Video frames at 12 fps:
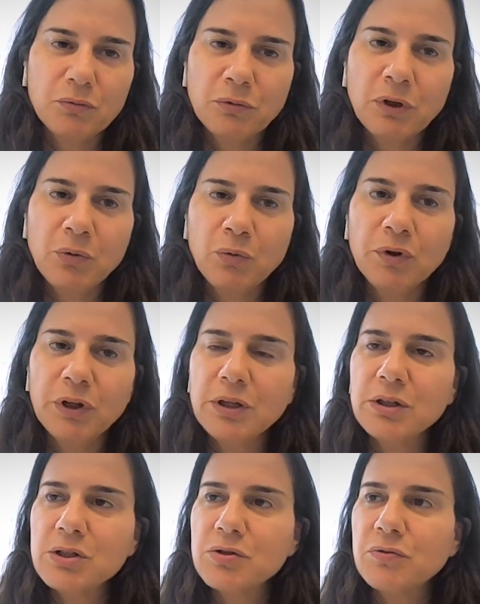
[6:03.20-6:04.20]
than what the
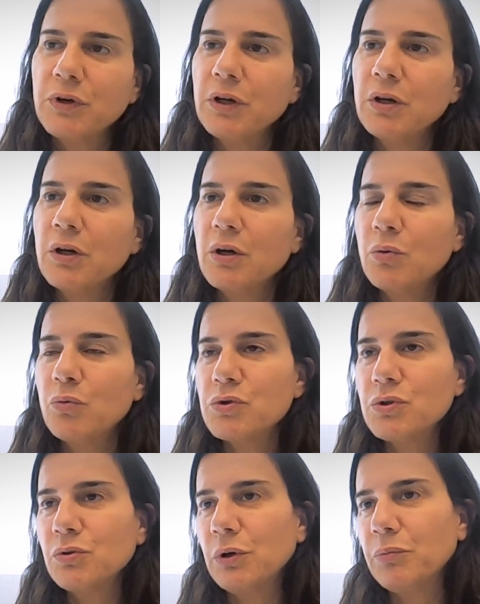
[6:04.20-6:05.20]
industry was
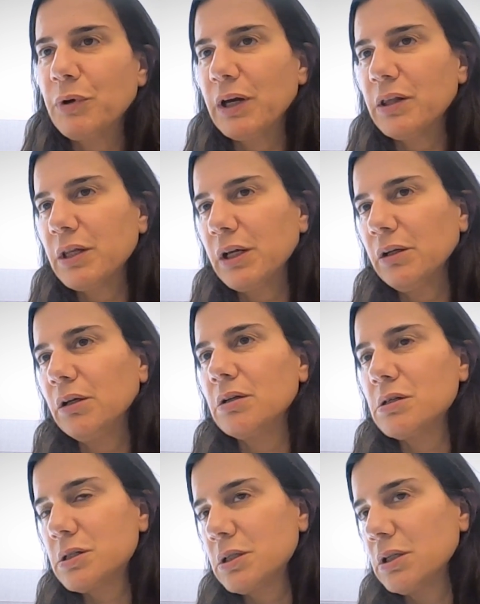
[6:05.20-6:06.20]
doing back then and
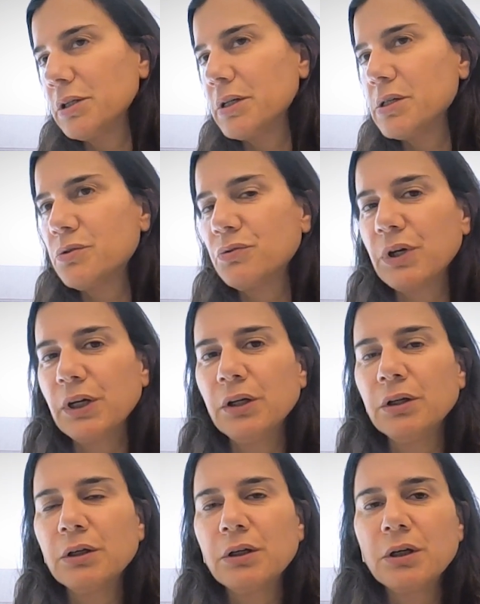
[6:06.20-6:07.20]
still does today.
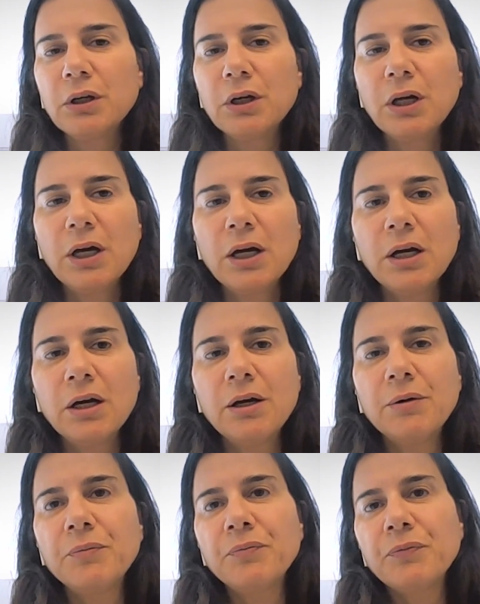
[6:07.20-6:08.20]

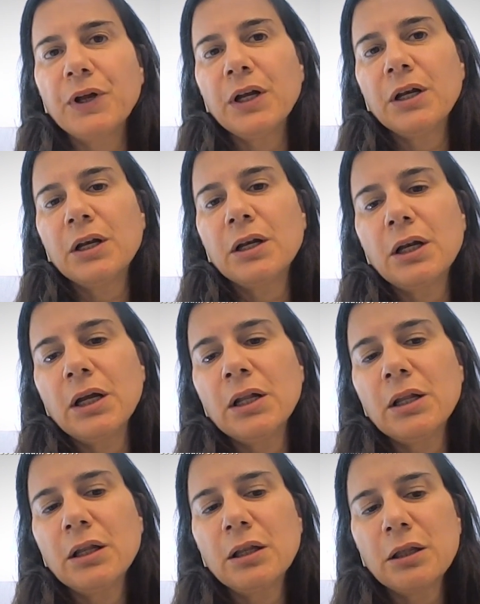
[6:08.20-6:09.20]
And
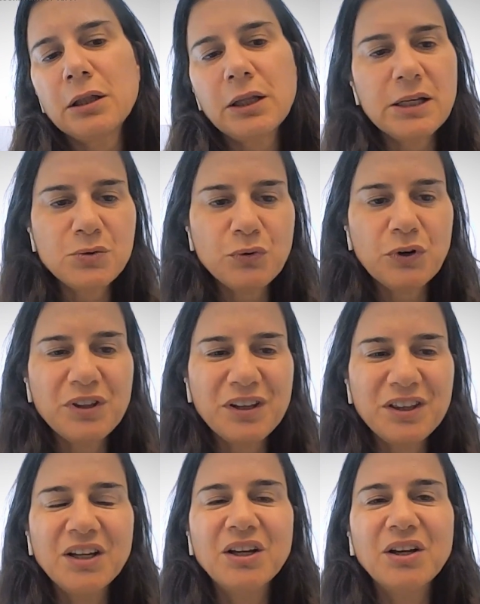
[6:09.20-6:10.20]
that's where the
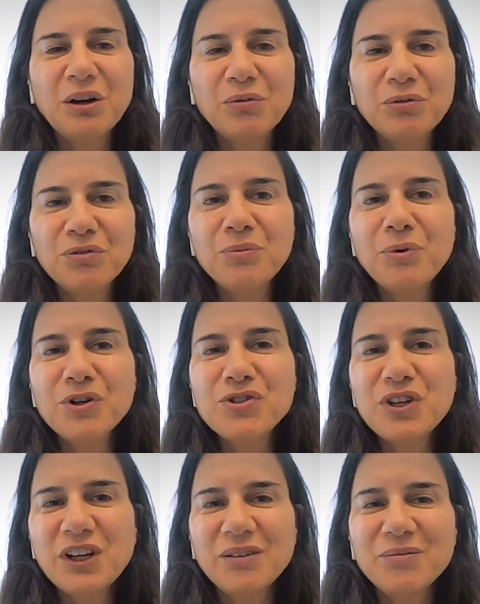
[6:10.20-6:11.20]
thinking out of the box
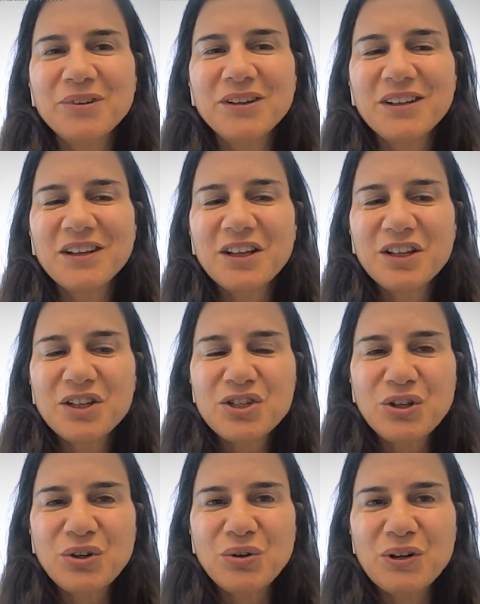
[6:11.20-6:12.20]
came.
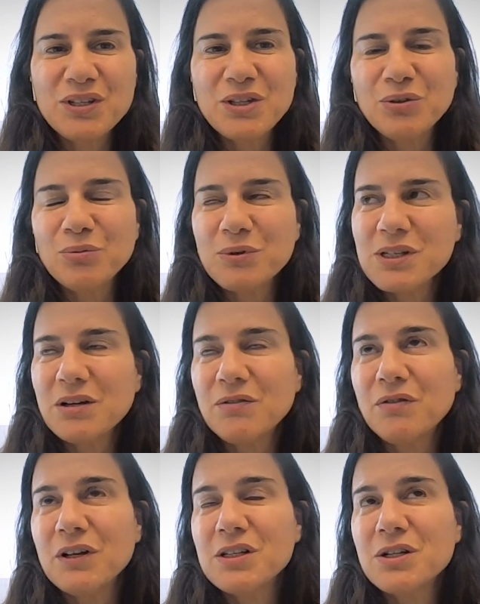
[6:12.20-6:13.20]
So I said to myself,
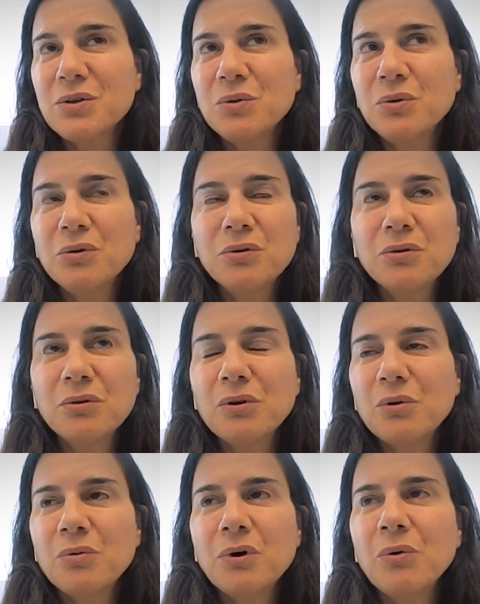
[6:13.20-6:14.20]
let's look,
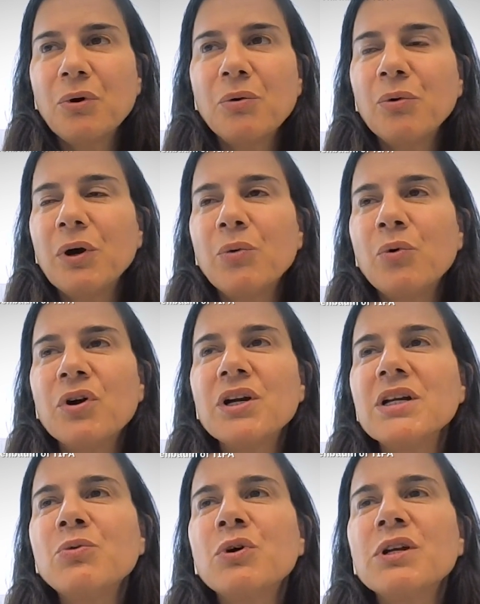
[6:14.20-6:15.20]

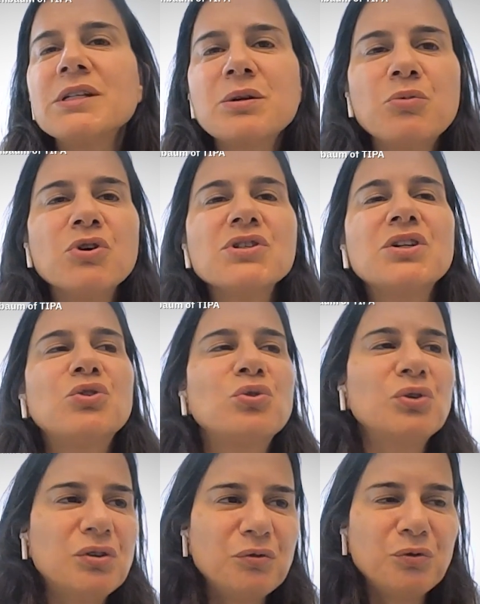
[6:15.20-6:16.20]
what is the most
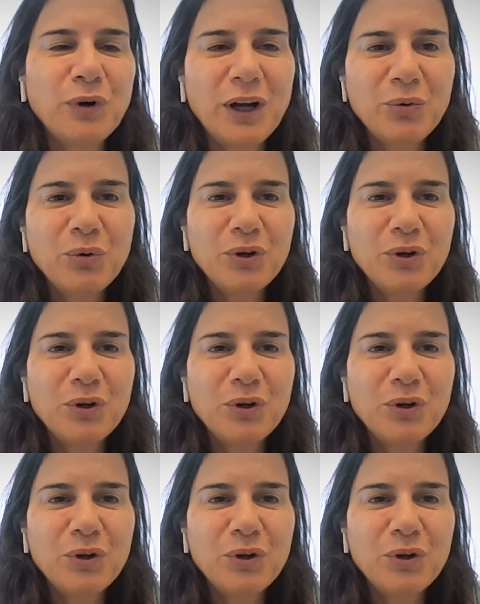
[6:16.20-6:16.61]
intuitive way